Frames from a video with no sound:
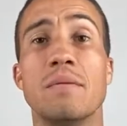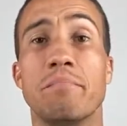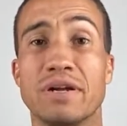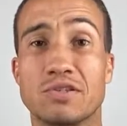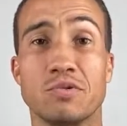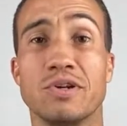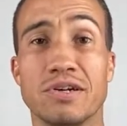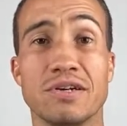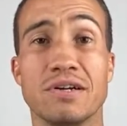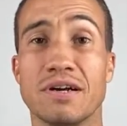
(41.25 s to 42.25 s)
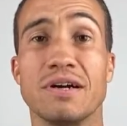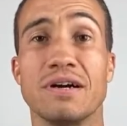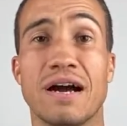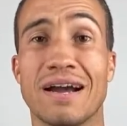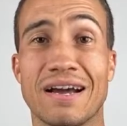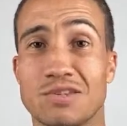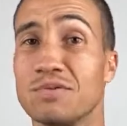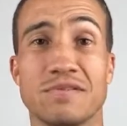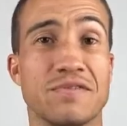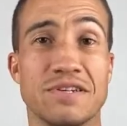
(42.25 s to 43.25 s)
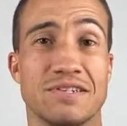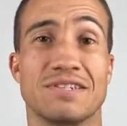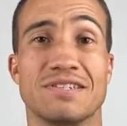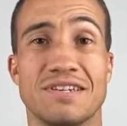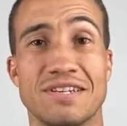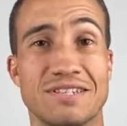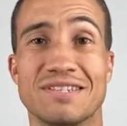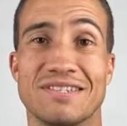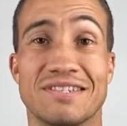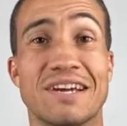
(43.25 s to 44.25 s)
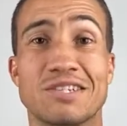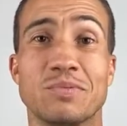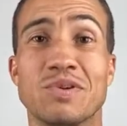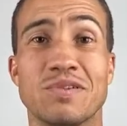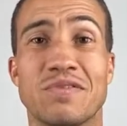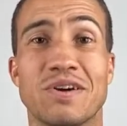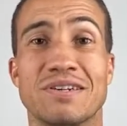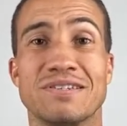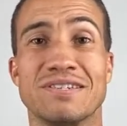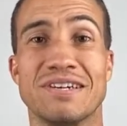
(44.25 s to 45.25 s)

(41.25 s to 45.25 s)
My Twitter, I got Twitter fingers, and it's actually pretty fun.